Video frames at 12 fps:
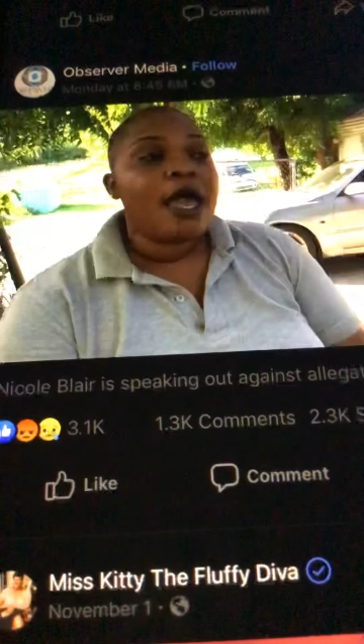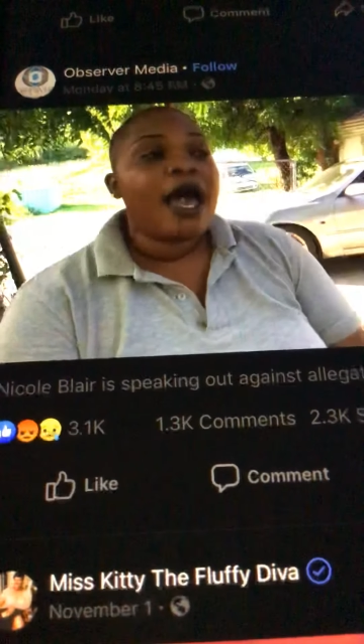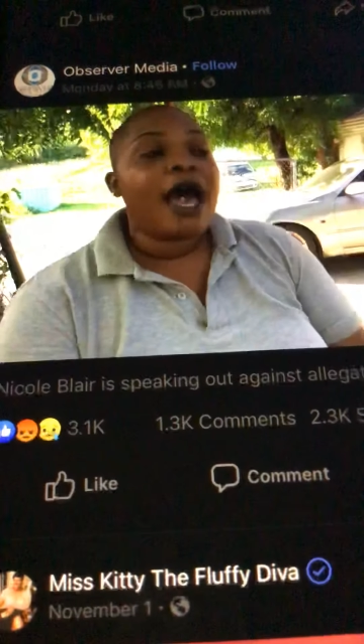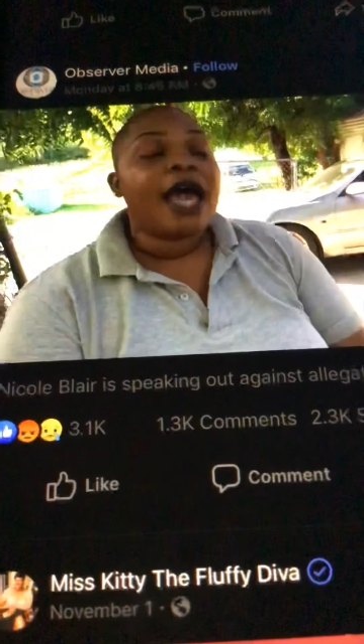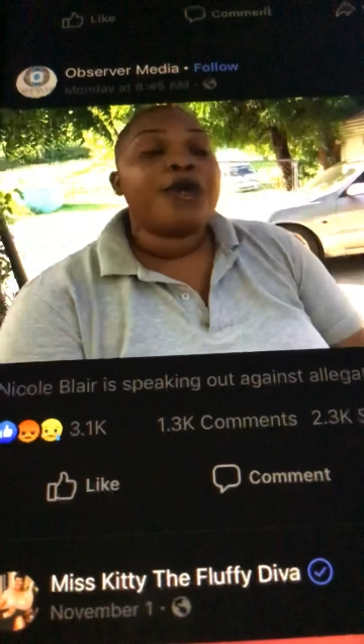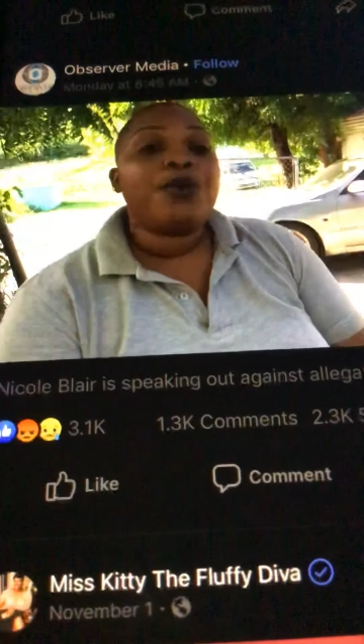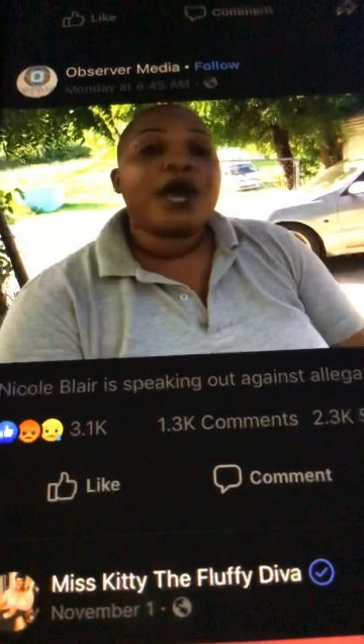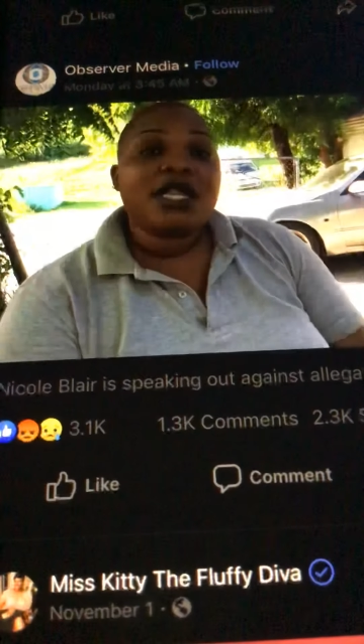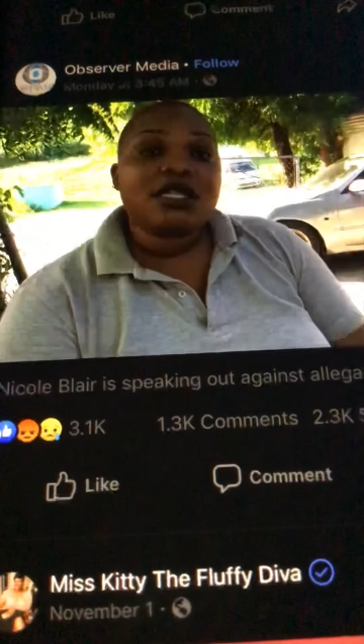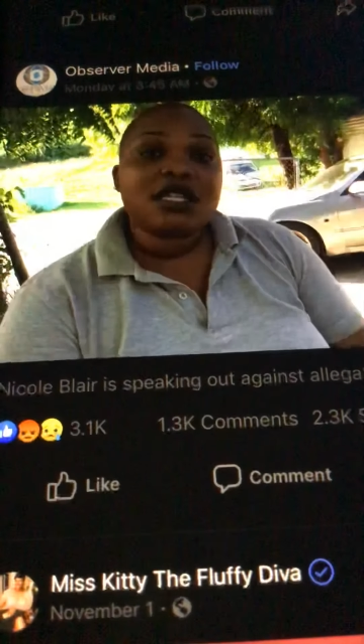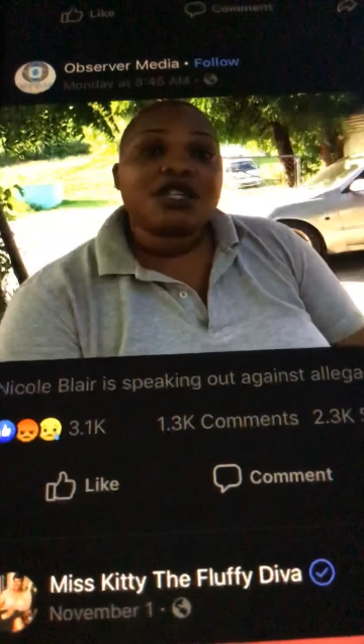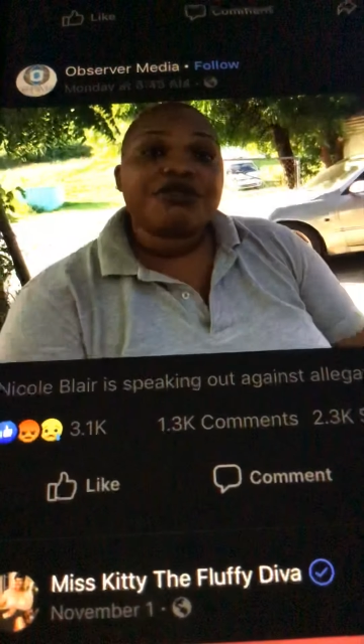I
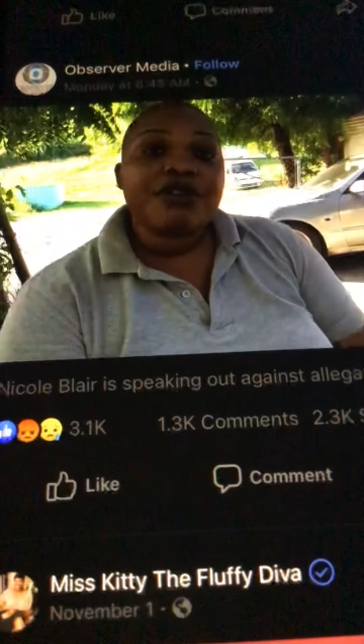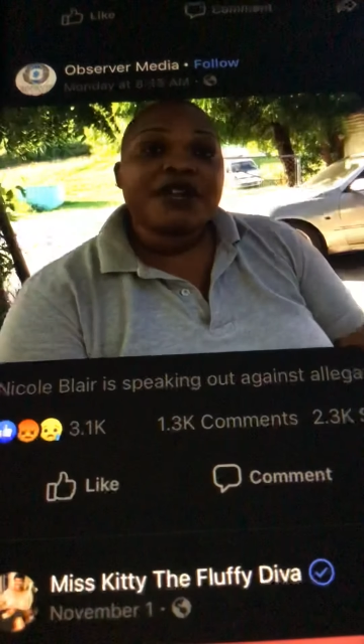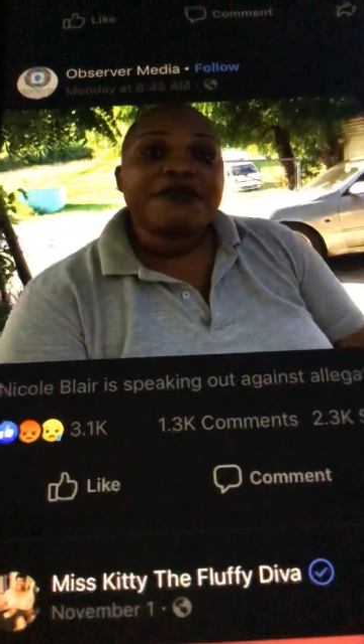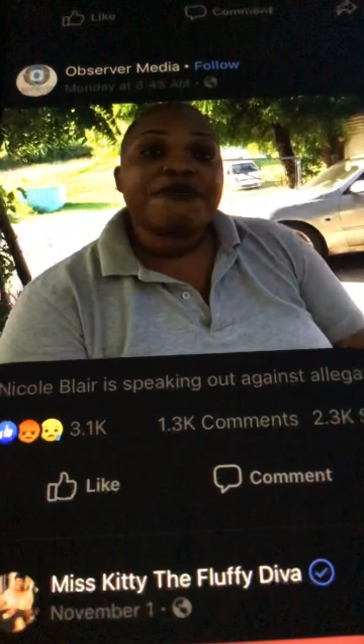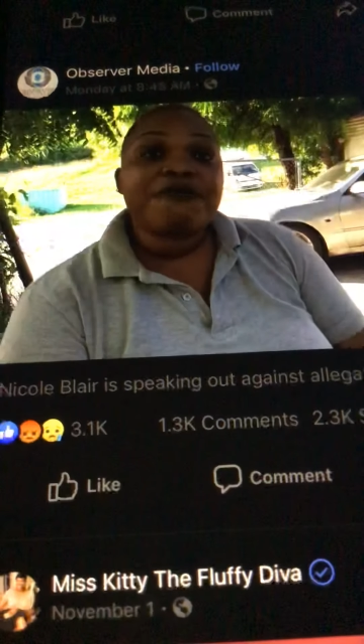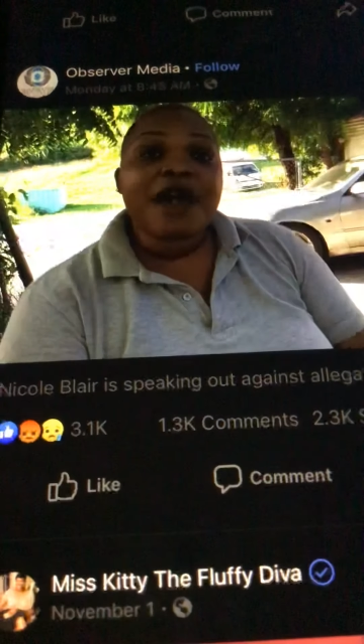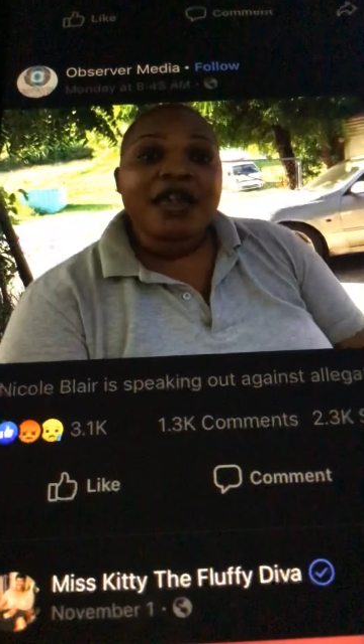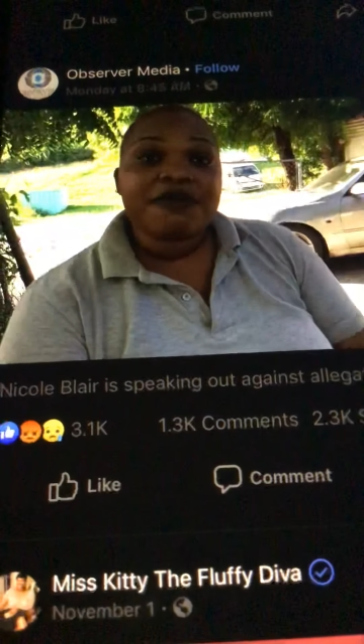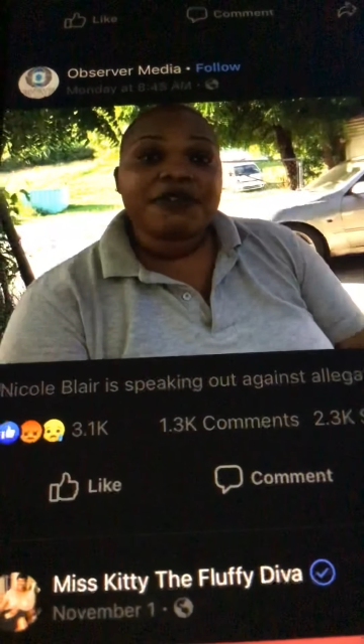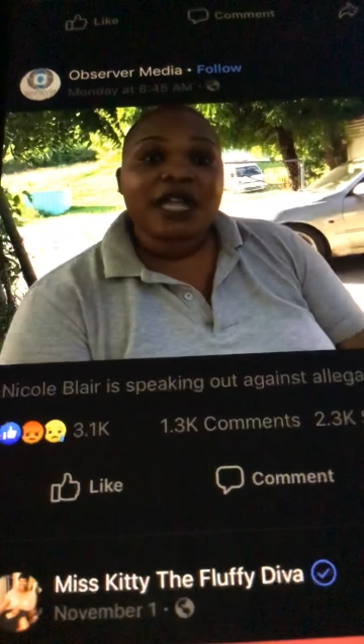went to the grade 5